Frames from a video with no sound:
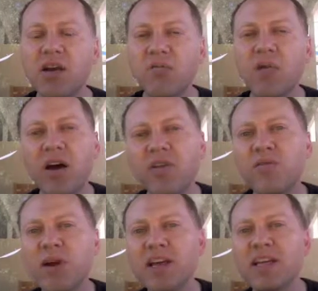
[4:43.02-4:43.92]
rather
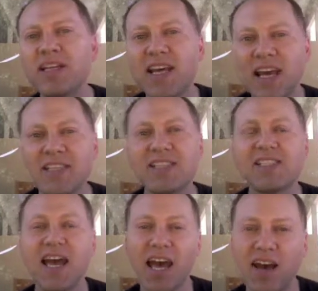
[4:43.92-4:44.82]
than writing
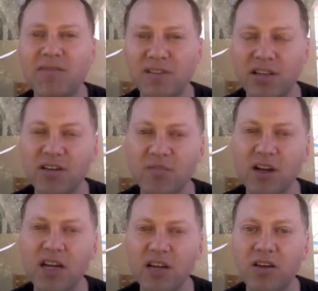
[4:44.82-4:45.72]
tests after
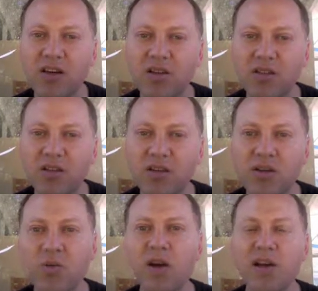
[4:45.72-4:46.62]
writing code,
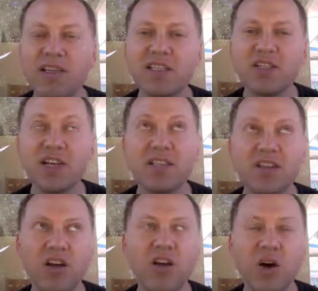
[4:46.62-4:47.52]
where it's
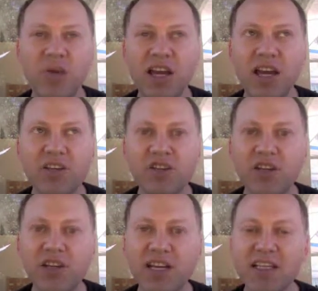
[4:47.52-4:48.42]
just an
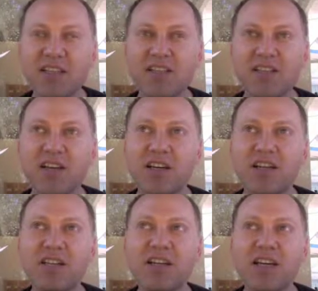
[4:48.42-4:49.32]
obligation, it's
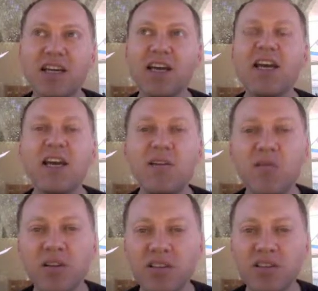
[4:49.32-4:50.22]
a
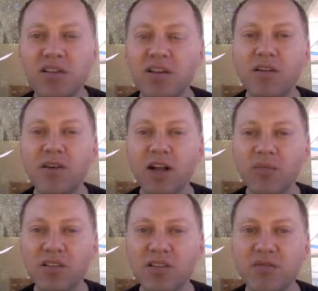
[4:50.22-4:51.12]
hindrance to the
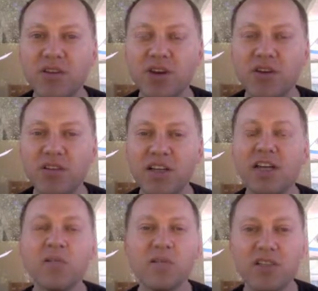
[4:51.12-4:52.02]
development of code, a
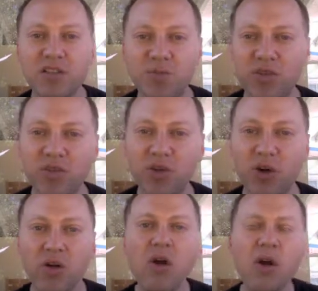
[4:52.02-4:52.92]
hindrance to moving
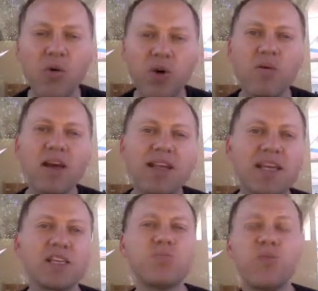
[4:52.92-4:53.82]
forward, we write the
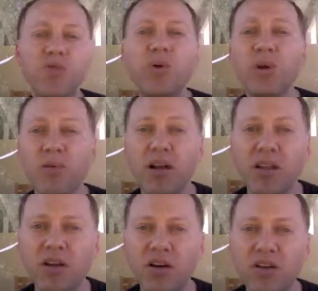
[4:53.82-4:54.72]
tests before we write
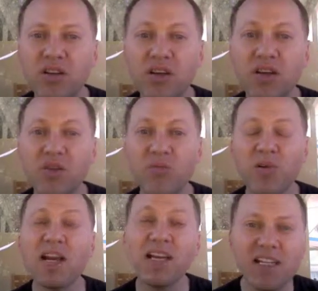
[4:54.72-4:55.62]
the code.
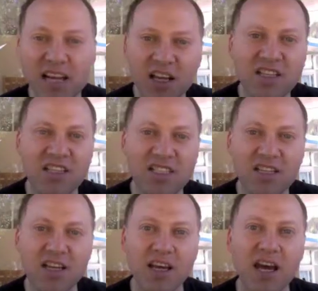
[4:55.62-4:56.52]
Writing the
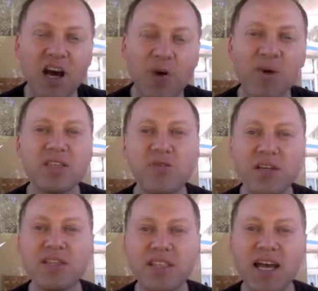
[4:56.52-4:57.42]
tests help us to
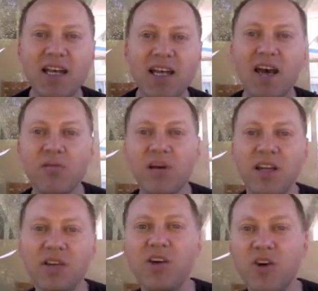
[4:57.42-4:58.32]
understand how to
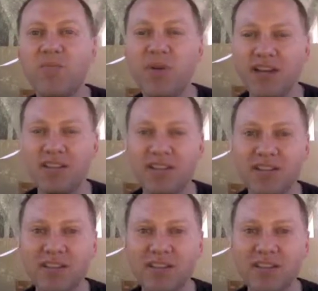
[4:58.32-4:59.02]
write the code better.